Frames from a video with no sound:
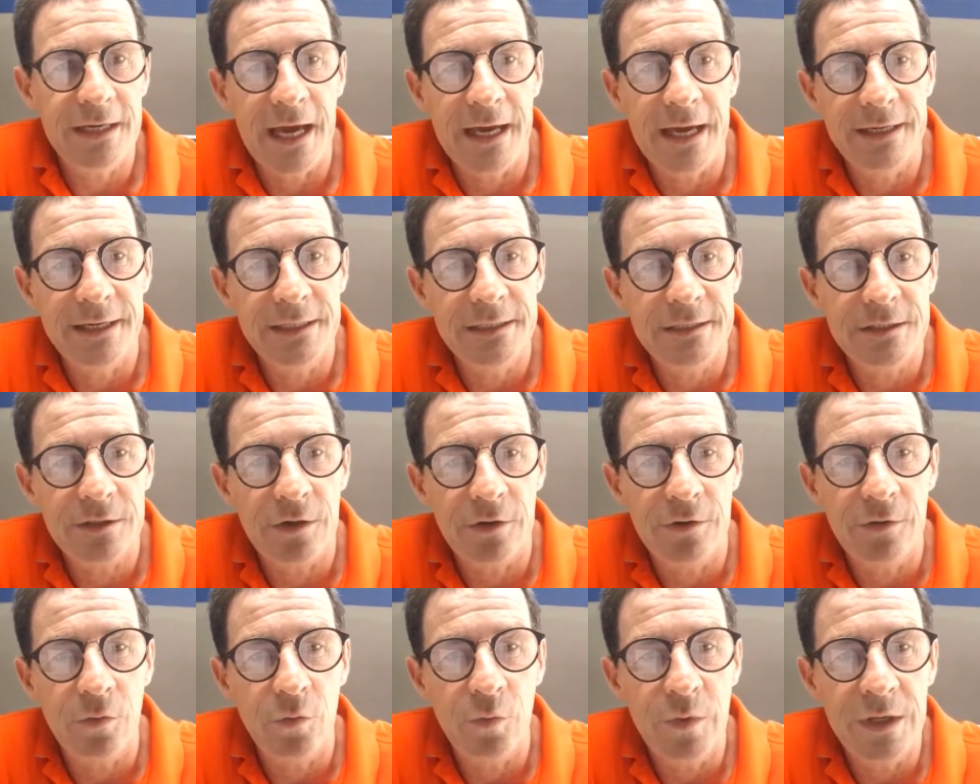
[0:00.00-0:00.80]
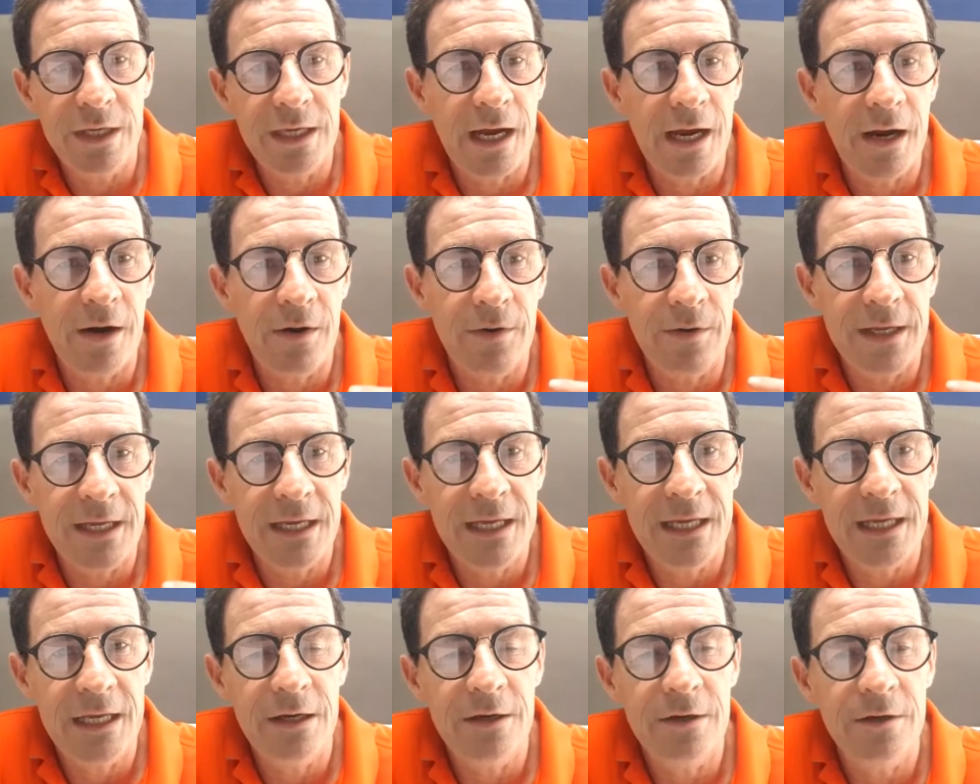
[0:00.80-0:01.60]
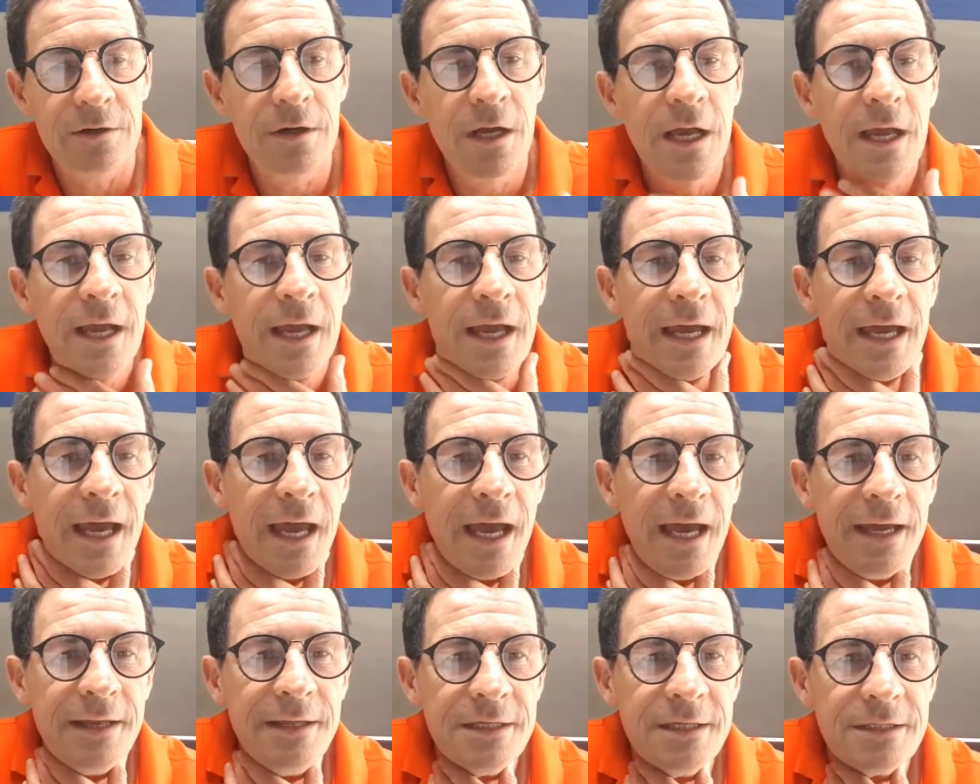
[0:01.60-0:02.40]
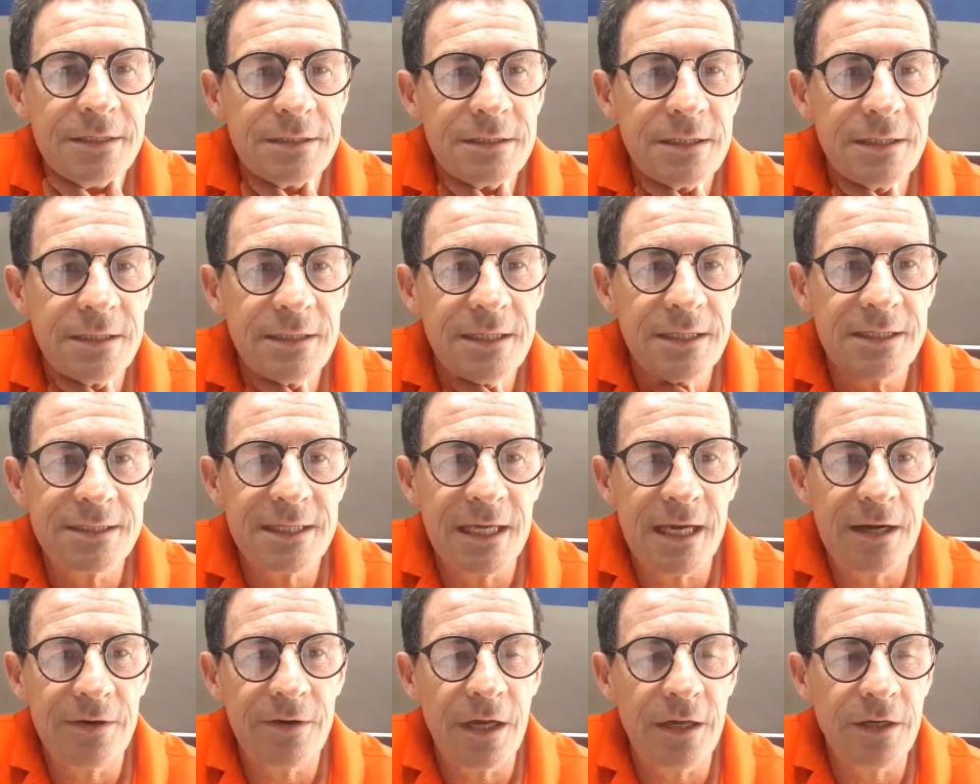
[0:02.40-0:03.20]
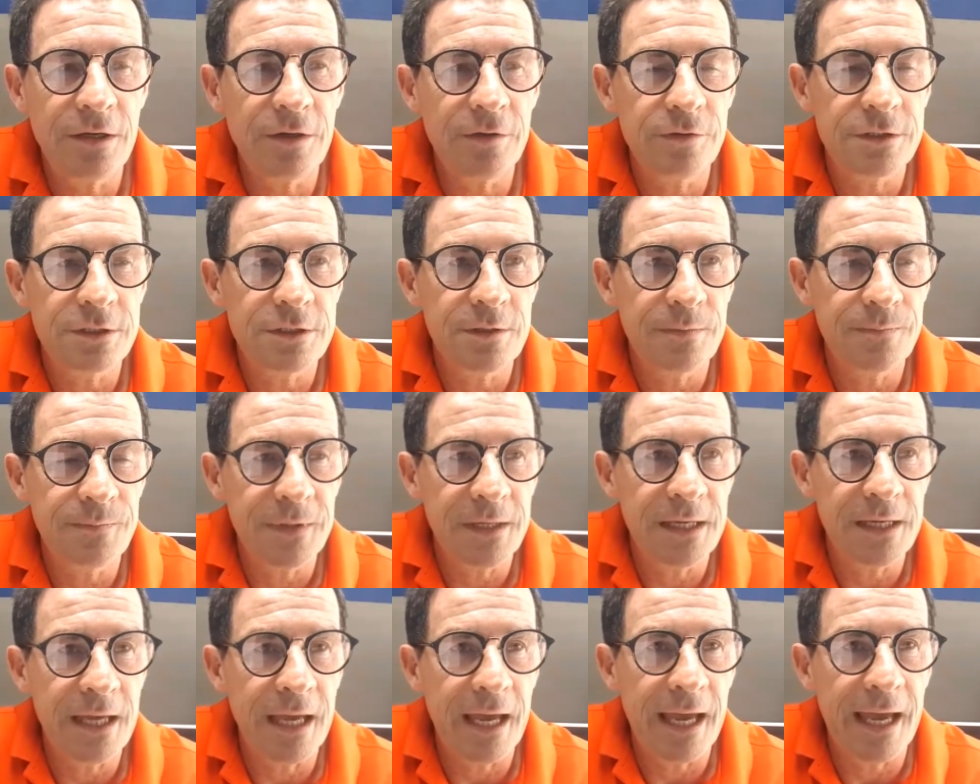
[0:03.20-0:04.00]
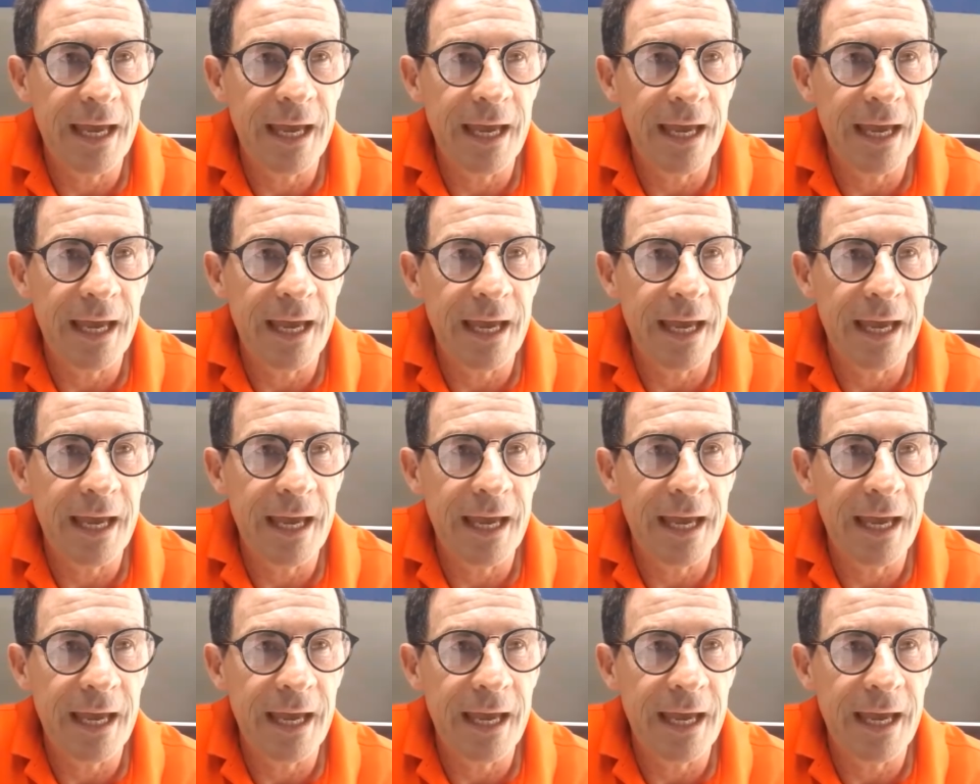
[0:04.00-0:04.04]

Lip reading: And it's sort of, we are here, and this area used to be...